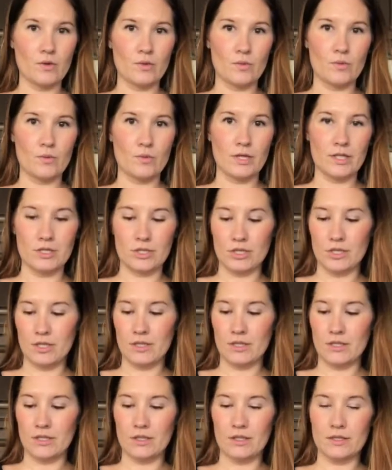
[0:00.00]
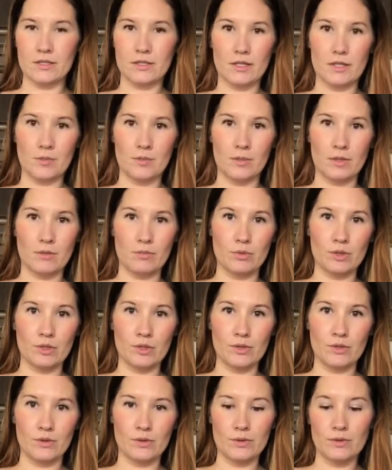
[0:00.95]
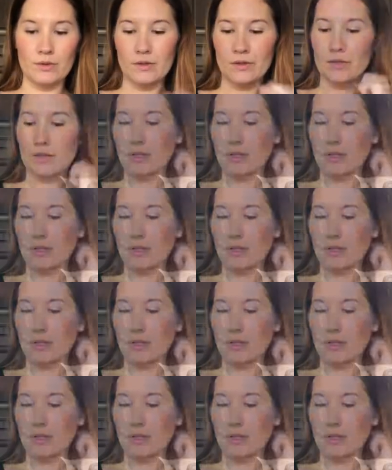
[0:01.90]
which is going to be blue. I'm